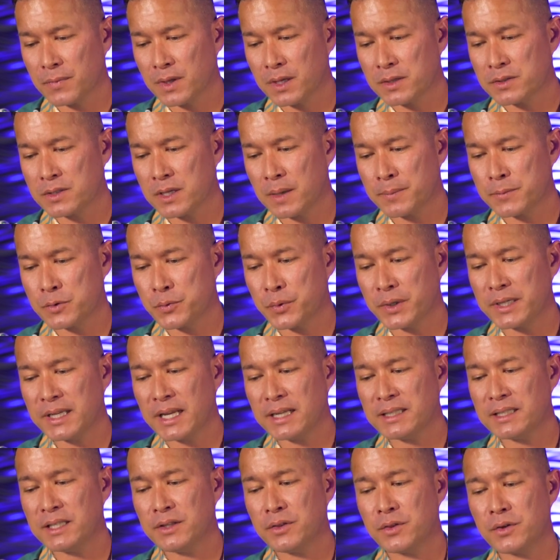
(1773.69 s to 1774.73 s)
Psalms
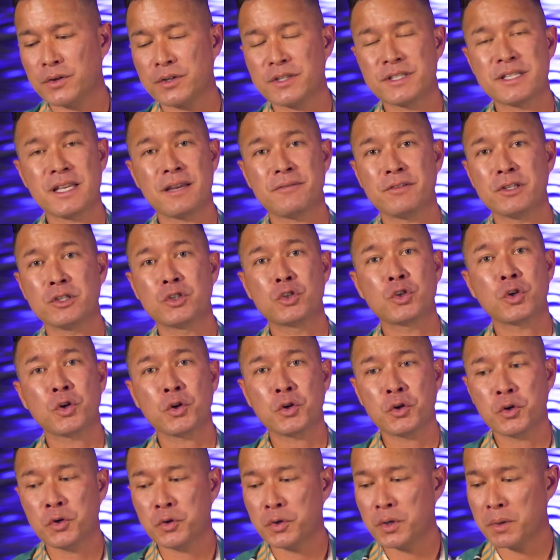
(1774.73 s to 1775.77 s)
119:37,
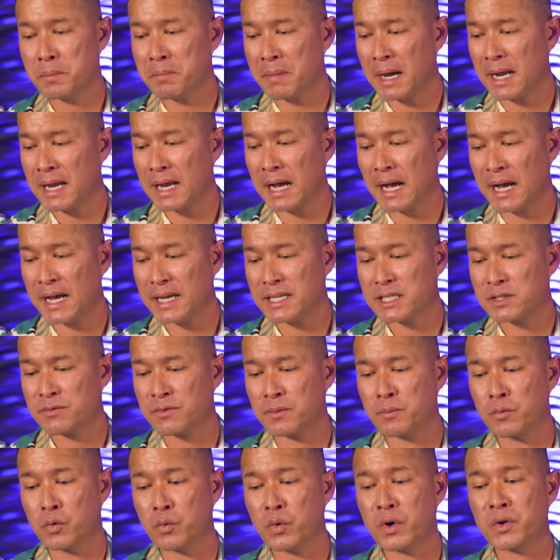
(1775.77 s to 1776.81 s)
turn my eyes
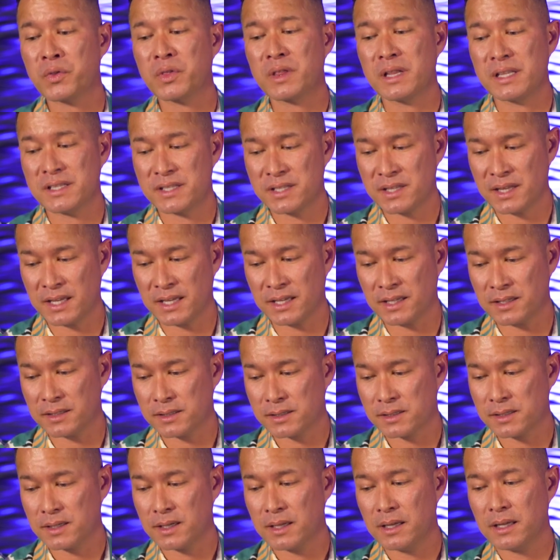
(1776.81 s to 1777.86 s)
from worthless
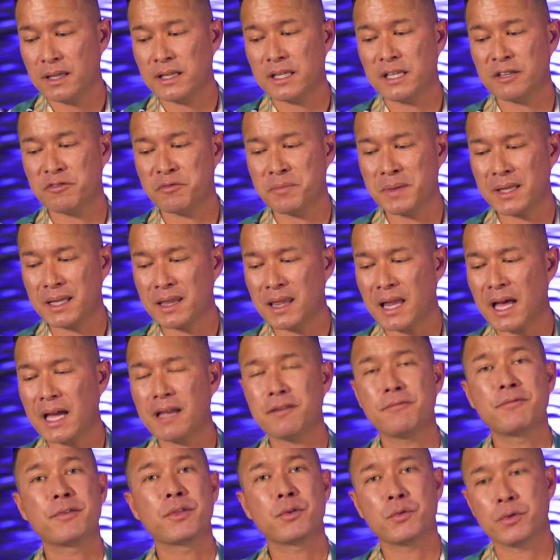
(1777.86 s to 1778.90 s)
things. Give me
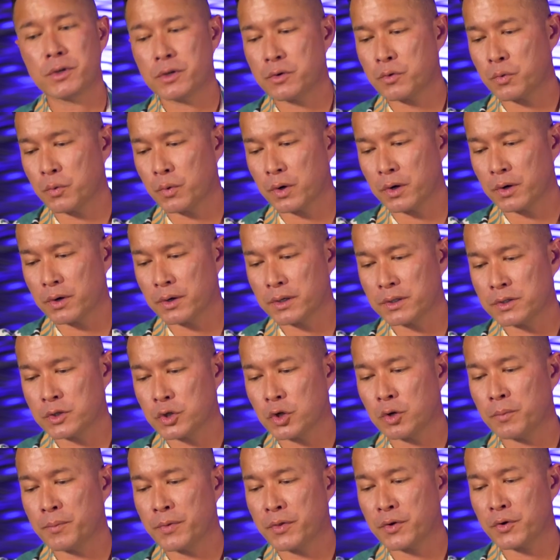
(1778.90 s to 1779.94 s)
life through your word.
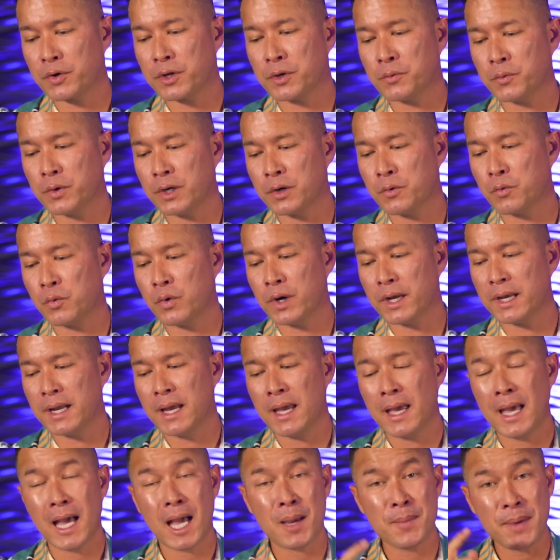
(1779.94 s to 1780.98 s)
Job 31:1,
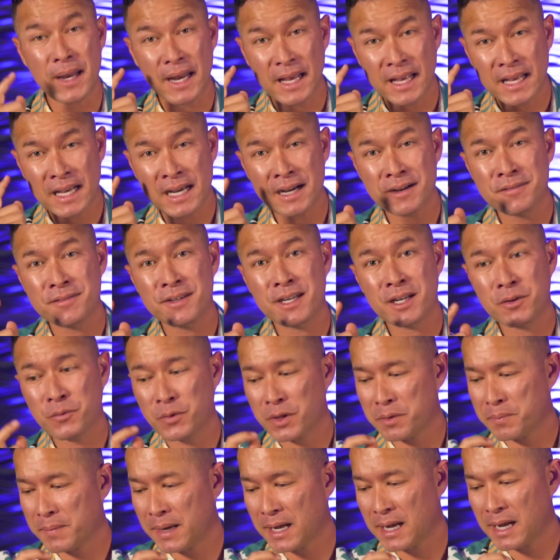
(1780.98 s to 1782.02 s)
I made a covenant
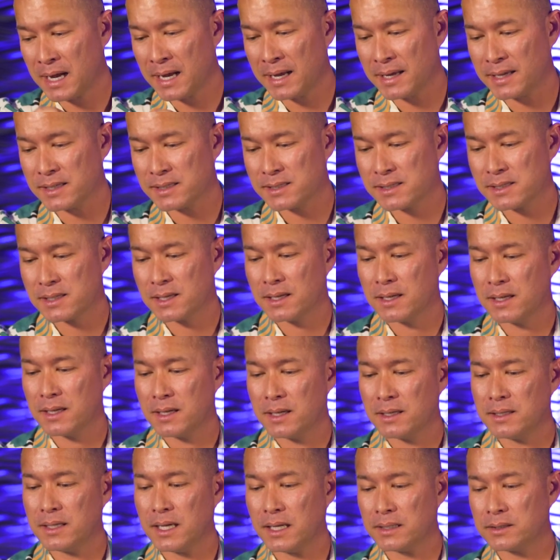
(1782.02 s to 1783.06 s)
with my eyes
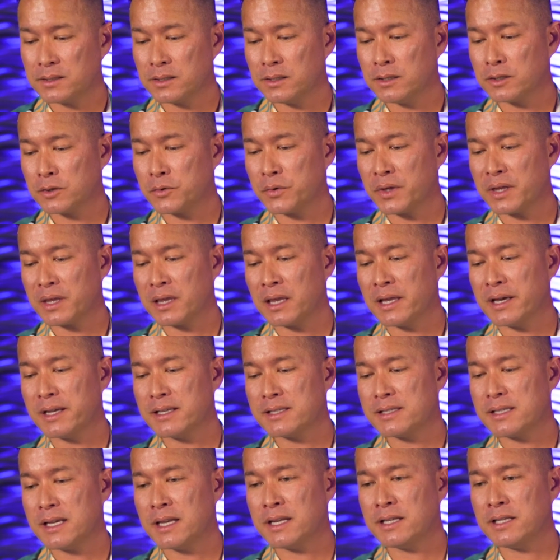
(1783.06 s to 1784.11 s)
not to look with
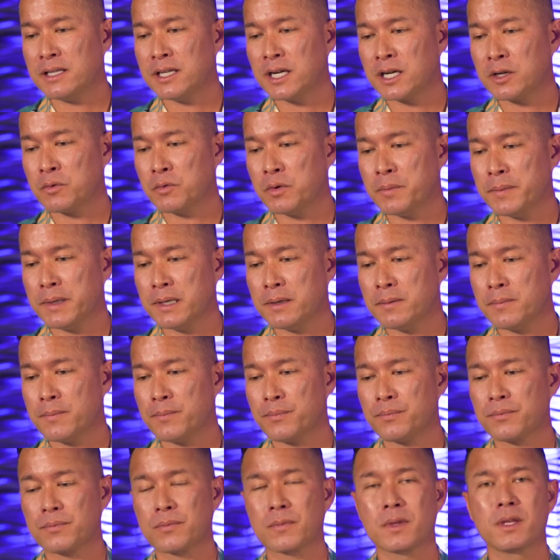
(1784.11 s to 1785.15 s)
lust at a young woman.
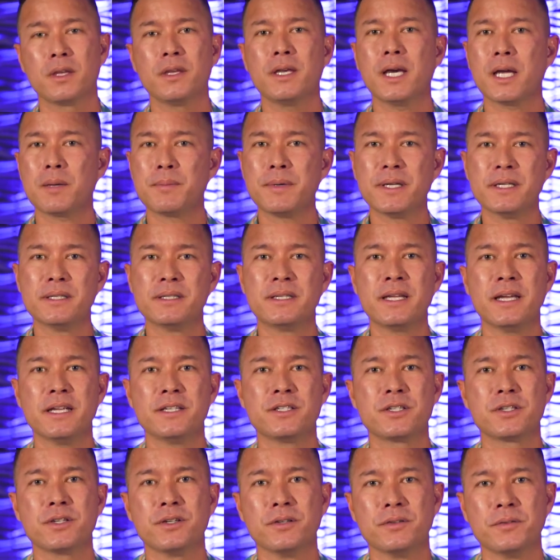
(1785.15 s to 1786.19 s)
You got to be
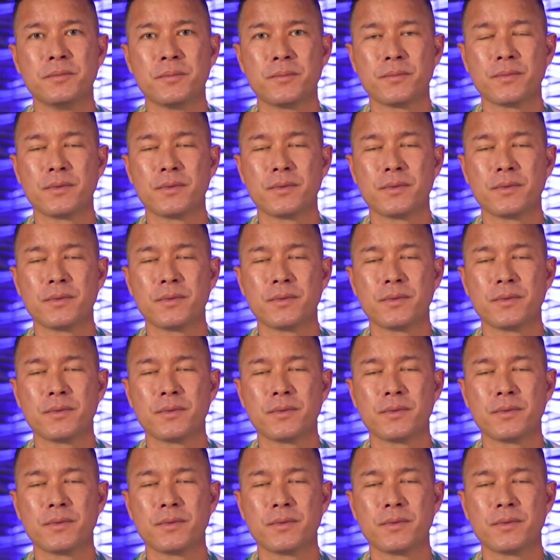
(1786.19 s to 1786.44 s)
intentional.